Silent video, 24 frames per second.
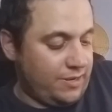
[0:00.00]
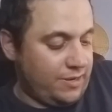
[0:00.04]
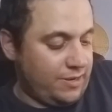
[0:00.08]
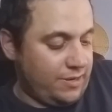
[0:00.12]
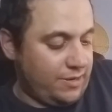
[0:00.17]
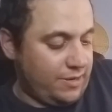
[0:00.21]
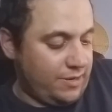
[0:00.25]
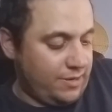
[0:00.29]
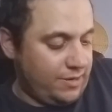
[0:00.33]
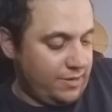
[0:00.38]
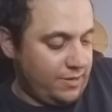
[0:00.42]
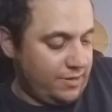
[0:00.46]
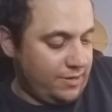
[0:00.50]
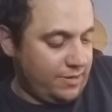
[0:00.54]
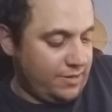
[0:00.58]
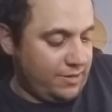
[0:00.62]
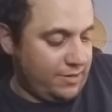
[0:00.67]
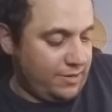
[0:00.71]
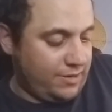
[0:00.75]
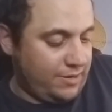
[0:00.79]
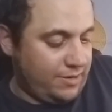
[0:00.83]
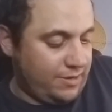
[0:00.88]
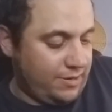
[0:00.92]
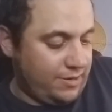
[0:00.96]

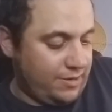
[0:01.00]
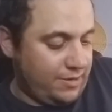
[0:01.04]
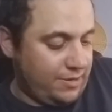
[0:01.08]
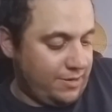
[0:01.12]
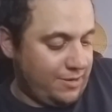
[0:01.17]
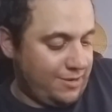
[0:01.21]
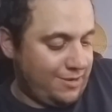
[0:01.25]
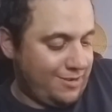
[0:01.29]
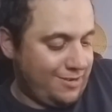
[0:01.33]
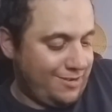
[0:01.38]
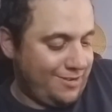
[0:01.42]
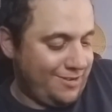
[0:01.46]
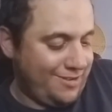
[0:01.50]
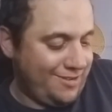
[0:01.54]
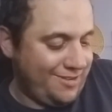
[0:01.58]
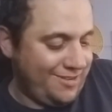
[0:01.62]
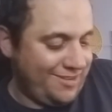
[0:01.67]
(silence)